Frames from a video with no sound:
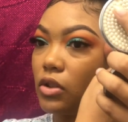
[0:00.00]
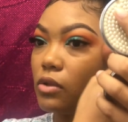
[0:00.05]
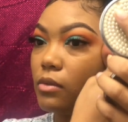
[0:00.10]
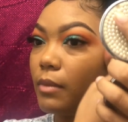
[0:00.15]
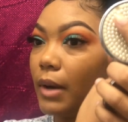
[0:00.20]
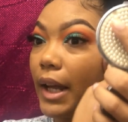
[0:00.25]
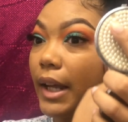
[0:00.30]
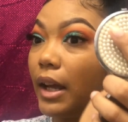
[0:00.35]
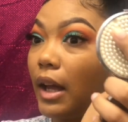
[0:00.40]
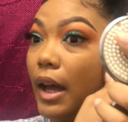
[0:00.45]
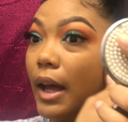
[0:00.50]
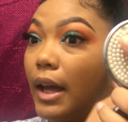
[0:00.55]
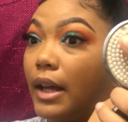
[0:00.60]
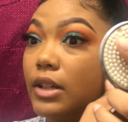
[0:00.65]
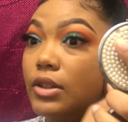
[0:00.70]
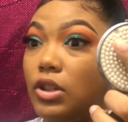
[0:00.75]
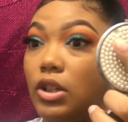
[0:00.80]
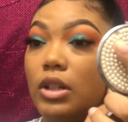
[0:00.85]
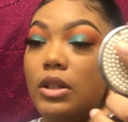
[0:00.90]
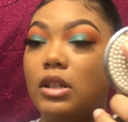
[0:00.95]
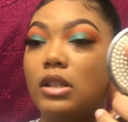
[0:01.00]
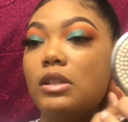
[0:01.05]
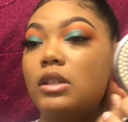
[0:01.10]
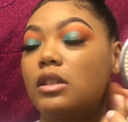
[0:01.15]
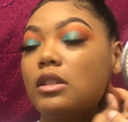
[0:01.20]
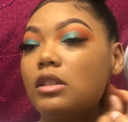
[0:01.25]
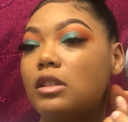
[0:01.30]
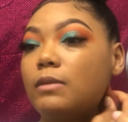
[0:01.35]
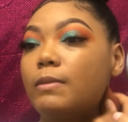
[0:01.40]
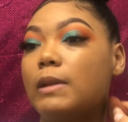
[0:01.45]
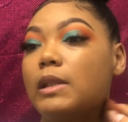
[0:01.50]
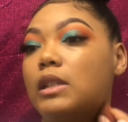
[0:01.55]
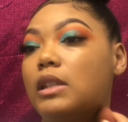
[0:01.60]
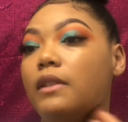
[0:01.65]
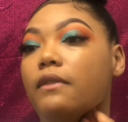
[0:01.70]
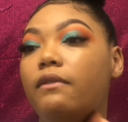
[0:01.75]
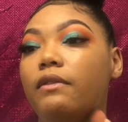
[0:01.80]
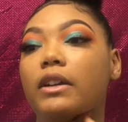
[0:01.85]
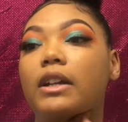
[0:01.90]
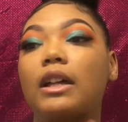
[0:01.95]
do my edges
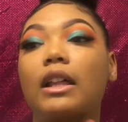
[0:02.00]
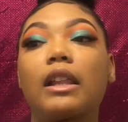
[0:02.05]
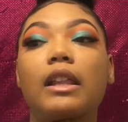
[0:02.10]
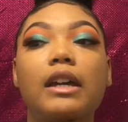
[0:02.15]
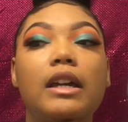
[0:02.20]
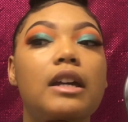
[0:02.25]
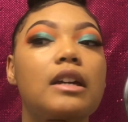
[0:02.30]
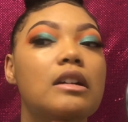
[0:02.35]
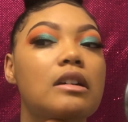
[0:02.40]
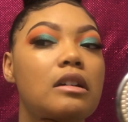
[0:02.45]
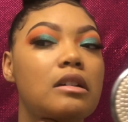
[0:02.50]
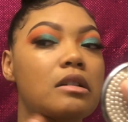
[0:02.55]
specifically,